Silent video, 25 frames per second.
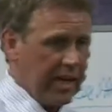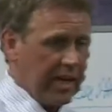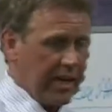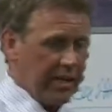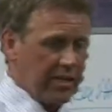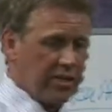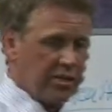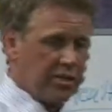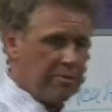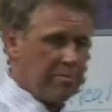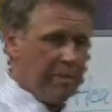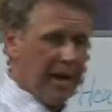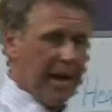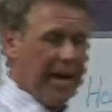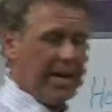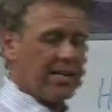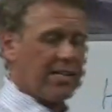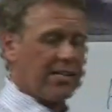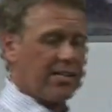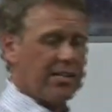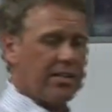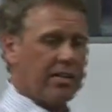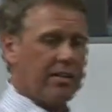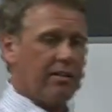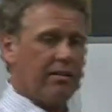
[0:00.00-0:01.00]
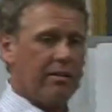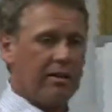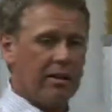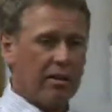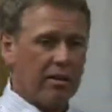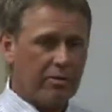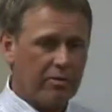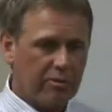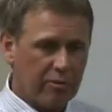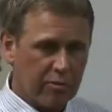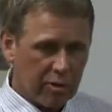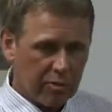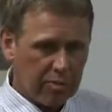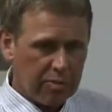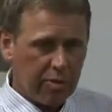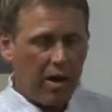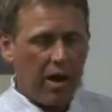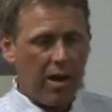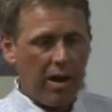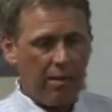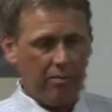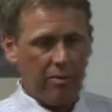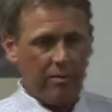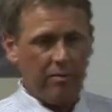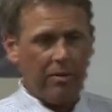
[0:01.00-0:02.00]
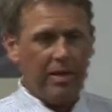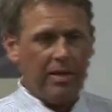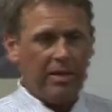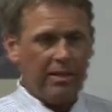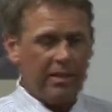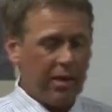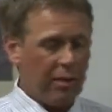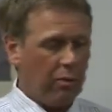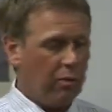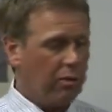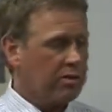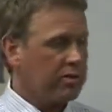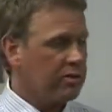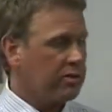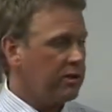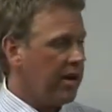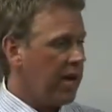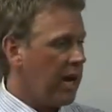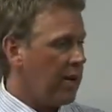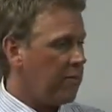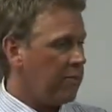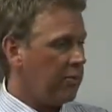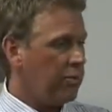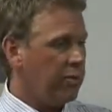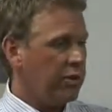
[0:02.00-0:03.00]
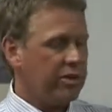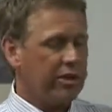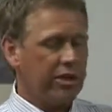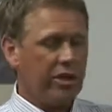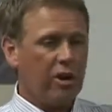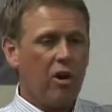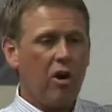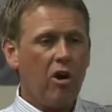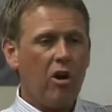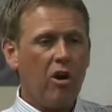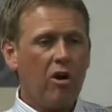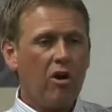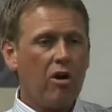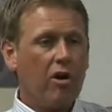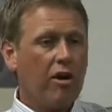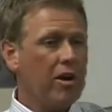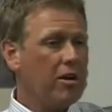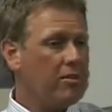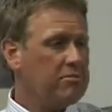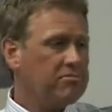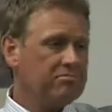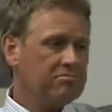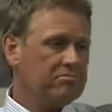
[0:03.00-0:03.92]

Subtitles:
It just masks the problem. Now, what's going to happen with the car?